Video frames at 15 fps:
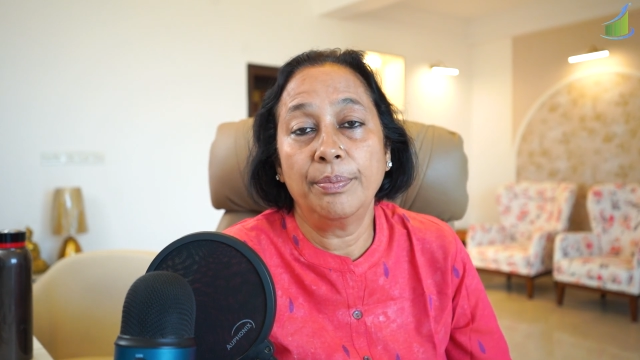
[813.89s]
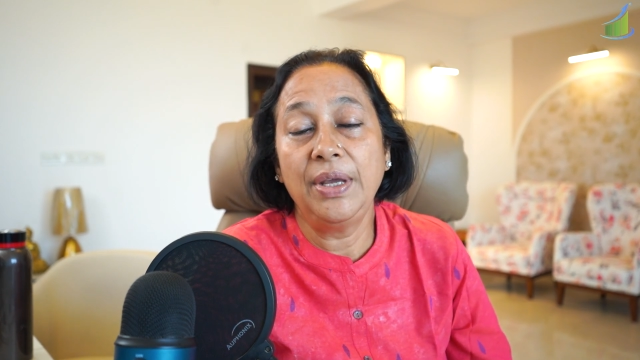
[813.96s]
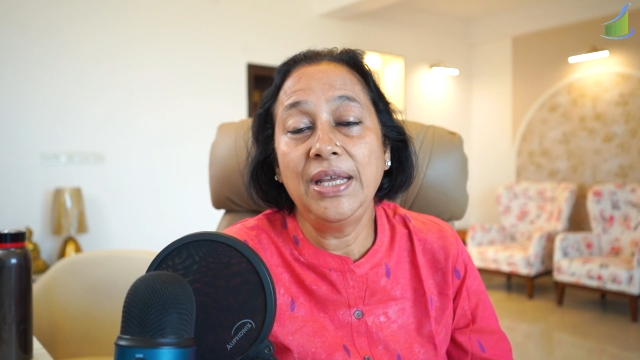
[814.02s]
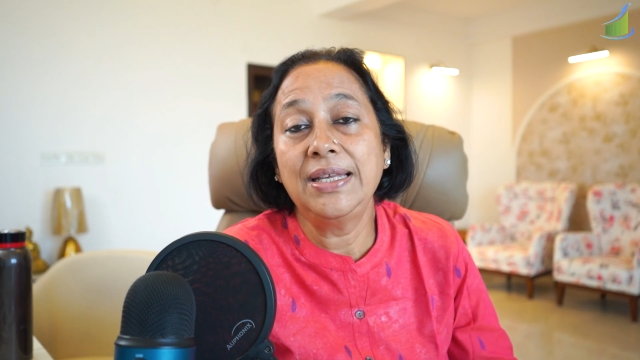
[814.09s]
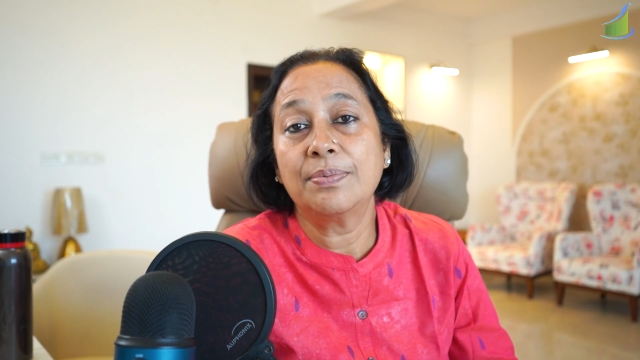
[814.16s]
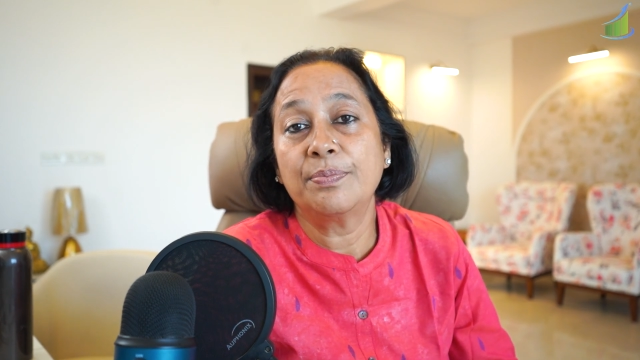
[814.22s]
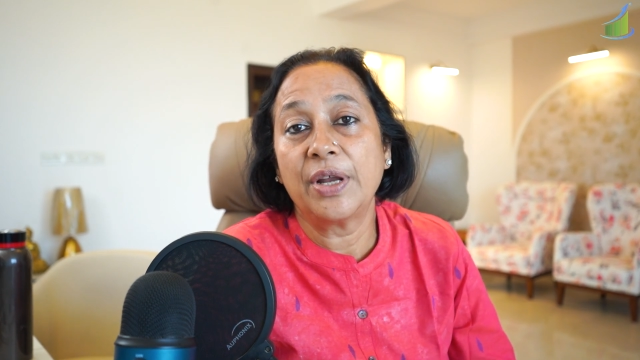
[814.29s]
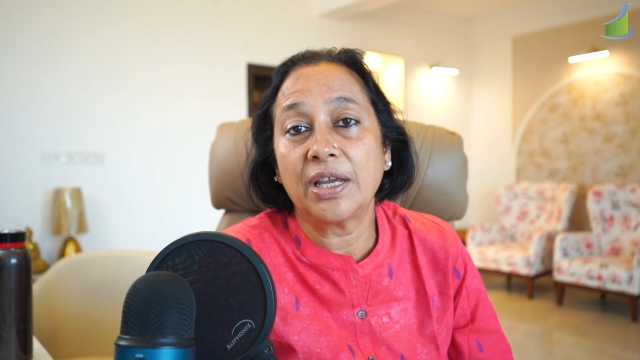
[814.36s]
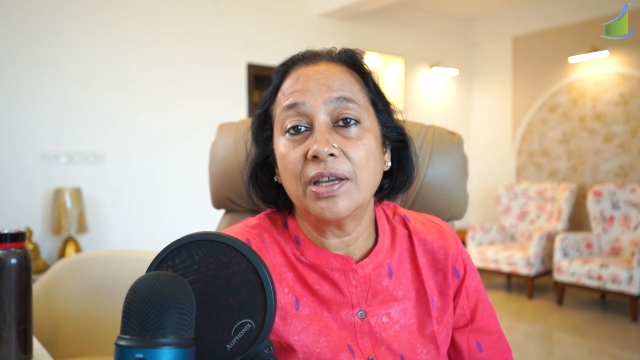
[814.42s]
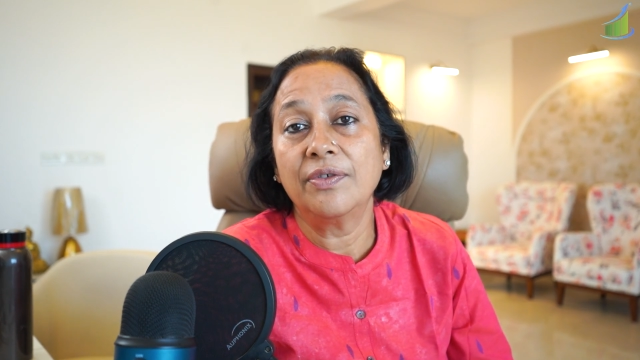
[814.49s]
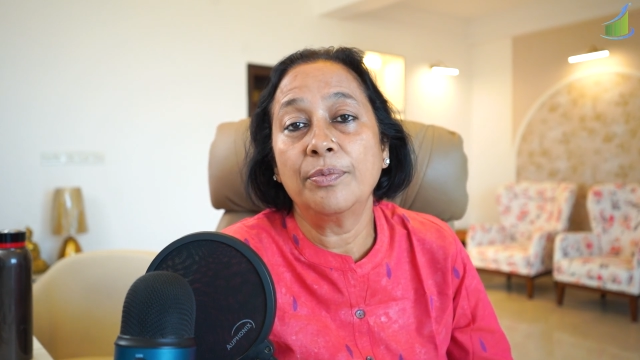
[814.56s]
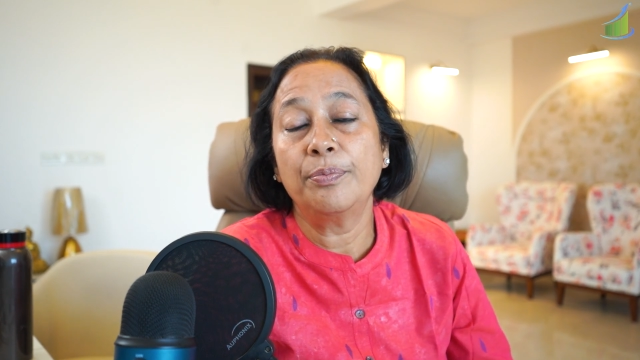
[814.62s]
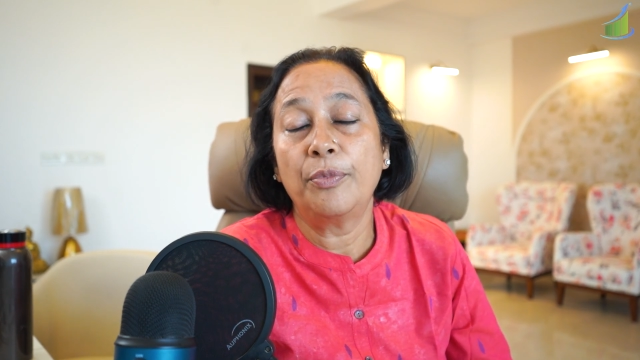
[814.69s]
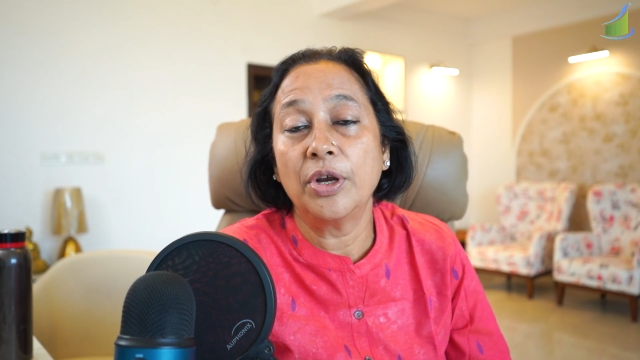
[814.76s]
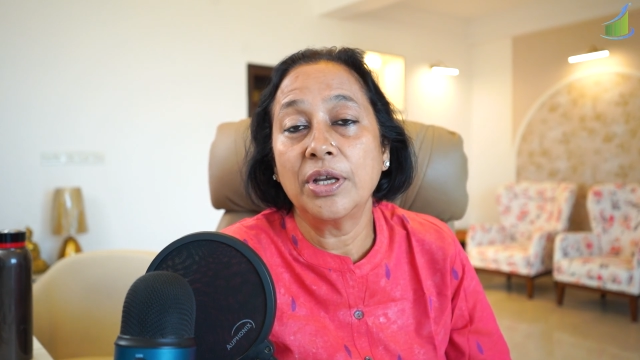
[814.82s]
Means
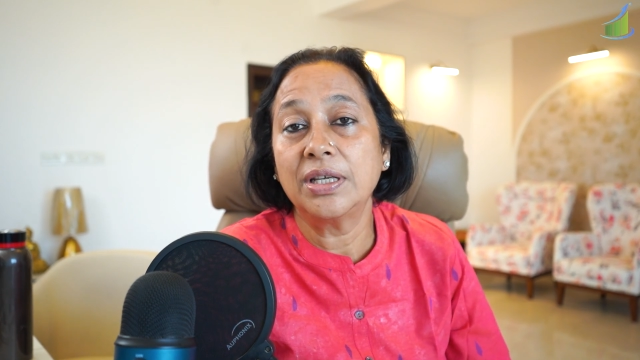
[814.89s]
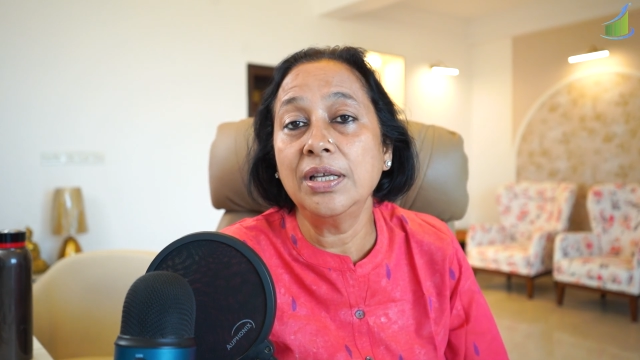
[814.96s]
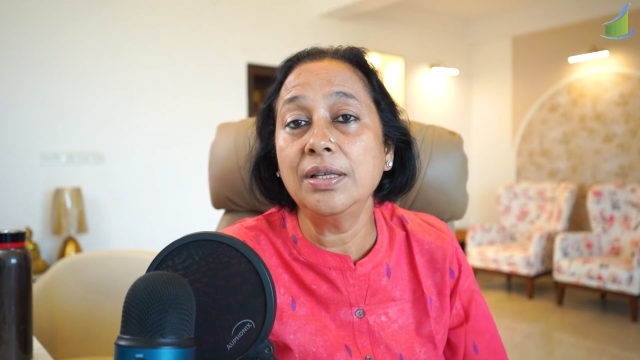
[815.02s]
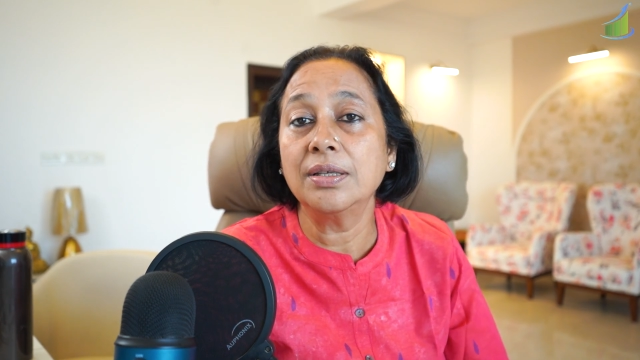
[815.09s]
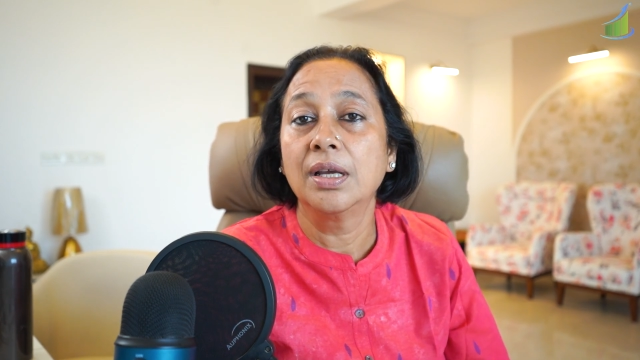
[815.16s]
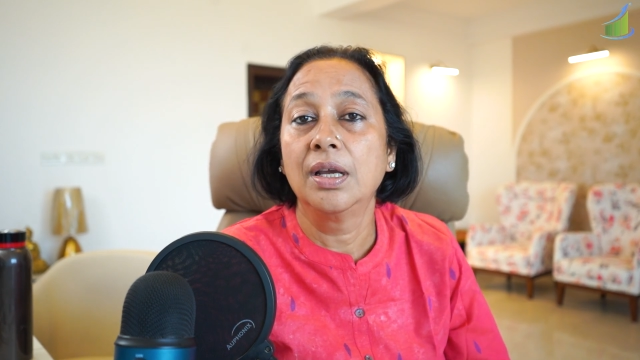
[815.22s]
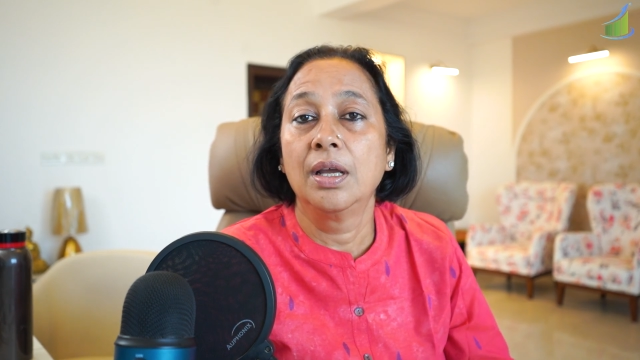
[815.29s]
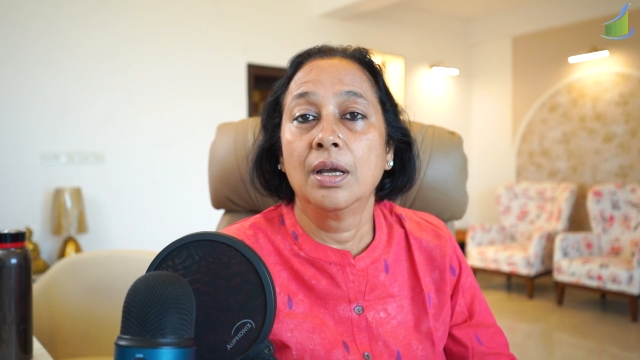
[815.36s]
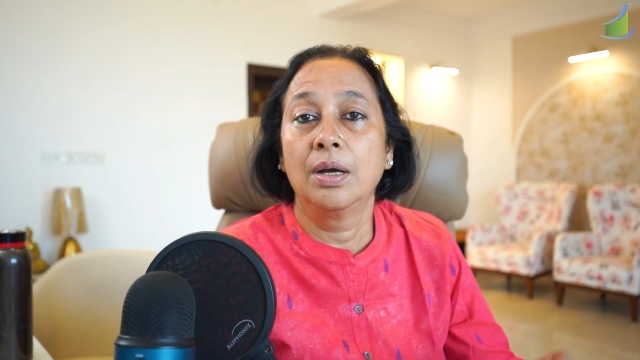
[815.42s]
break-even point is